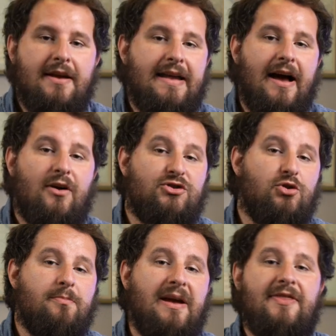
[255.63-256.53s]
Now,
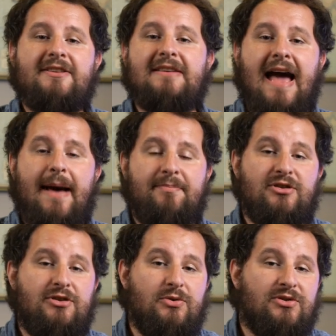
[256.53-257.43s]
Shure made this app
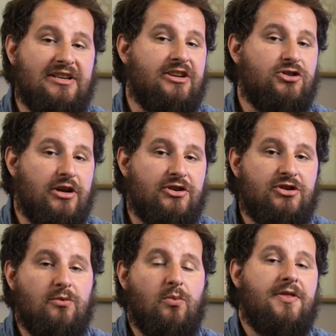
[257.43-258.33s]
to use in
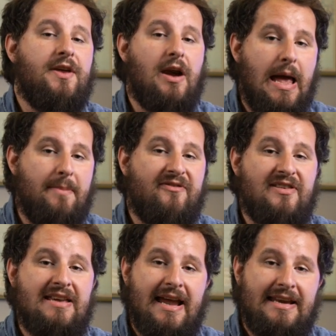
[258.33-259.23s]
conjunction with their
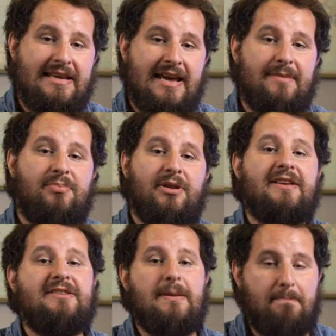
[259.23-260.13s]
MV88
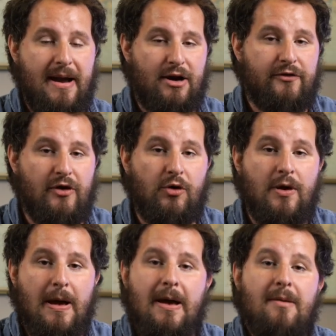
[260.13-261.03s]
Plus
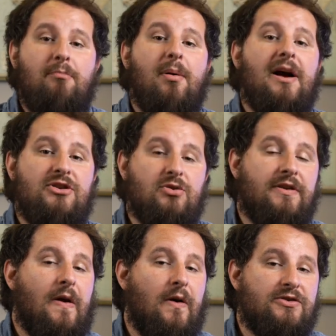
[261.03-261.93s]
microphone, but you
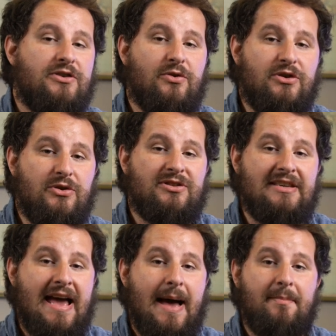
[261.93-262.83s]
can also use
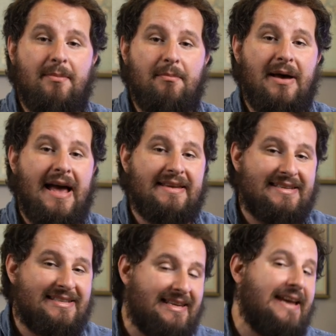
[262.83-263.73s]
the app as a
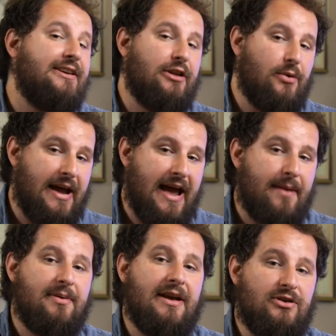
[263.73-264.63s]
standalone
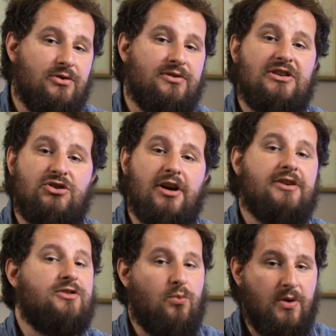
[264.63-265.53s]
app and use it
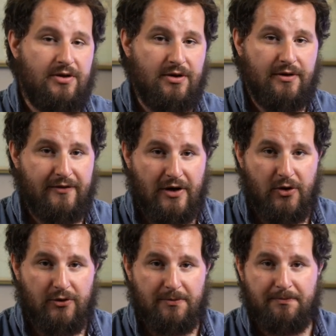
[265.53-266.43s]
just with your phone.